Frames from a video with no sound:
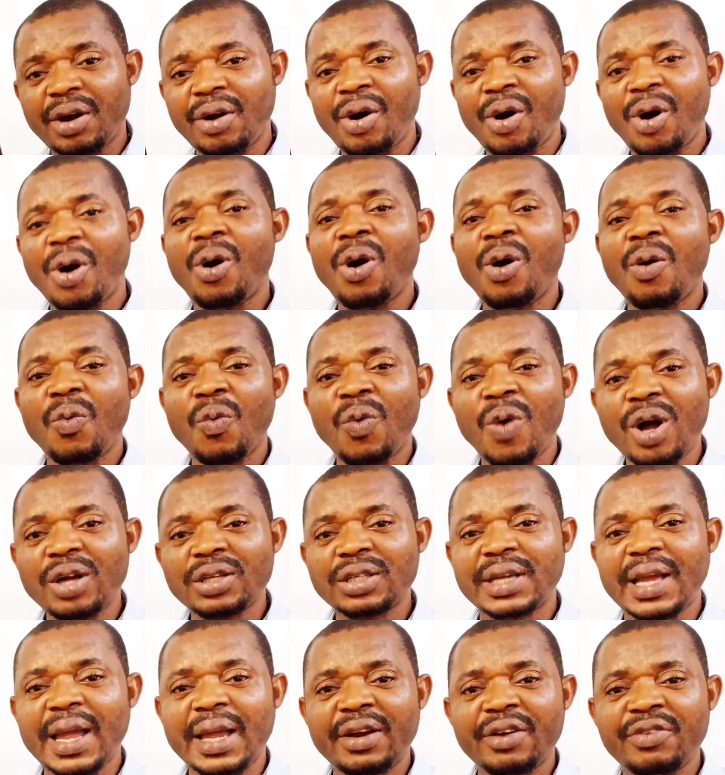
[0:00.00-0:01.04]
or
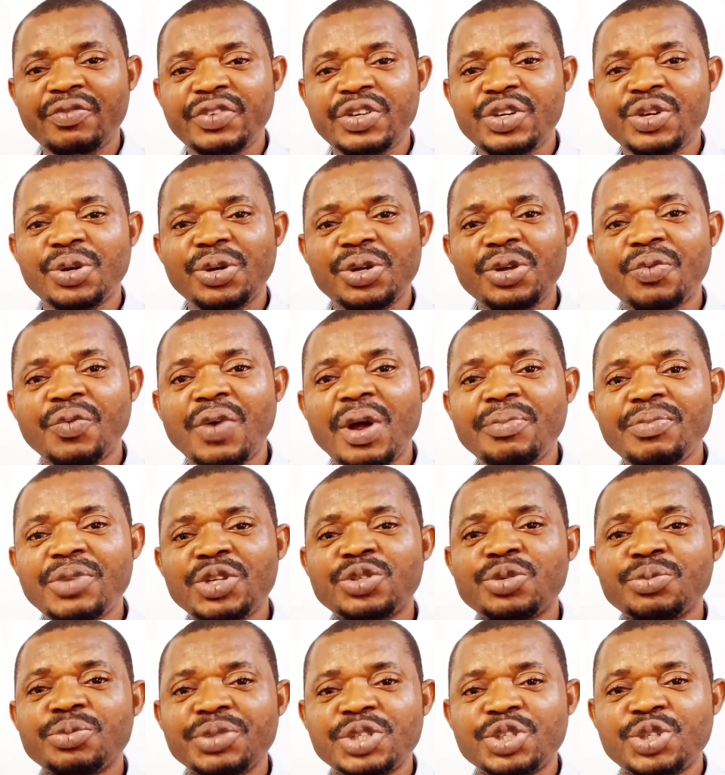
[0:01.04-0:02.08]
what kind of video you want
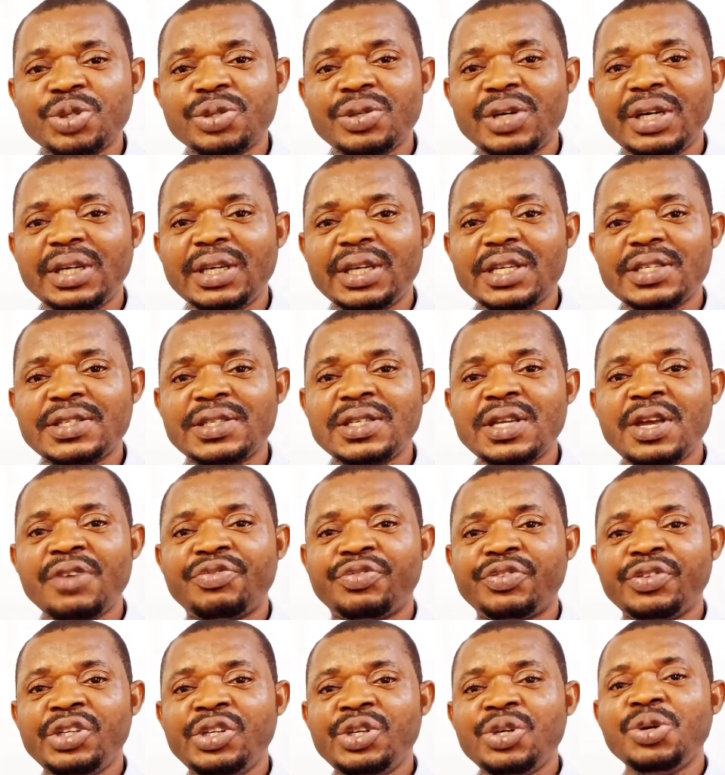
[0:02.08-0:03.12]
me to be shooting this year
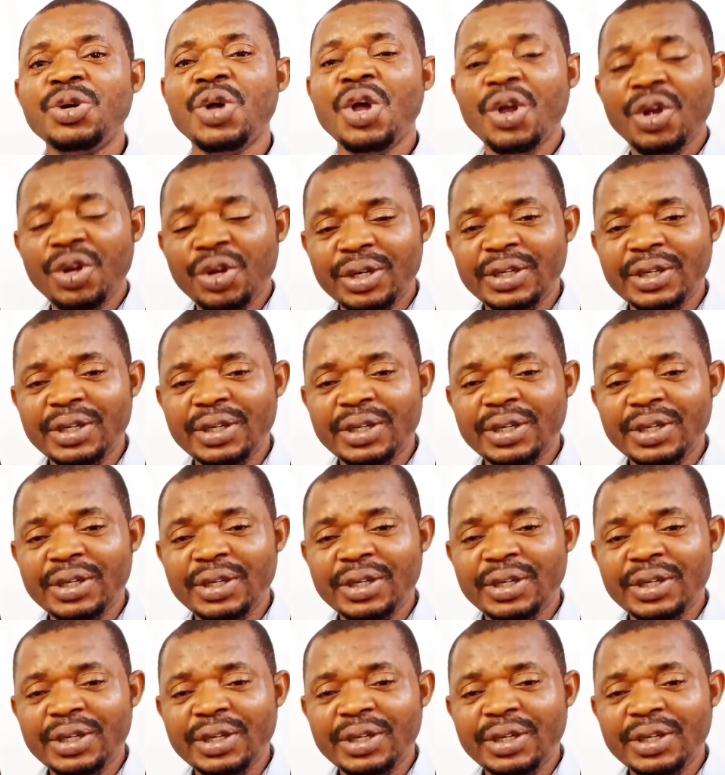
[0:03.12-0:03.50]
for you.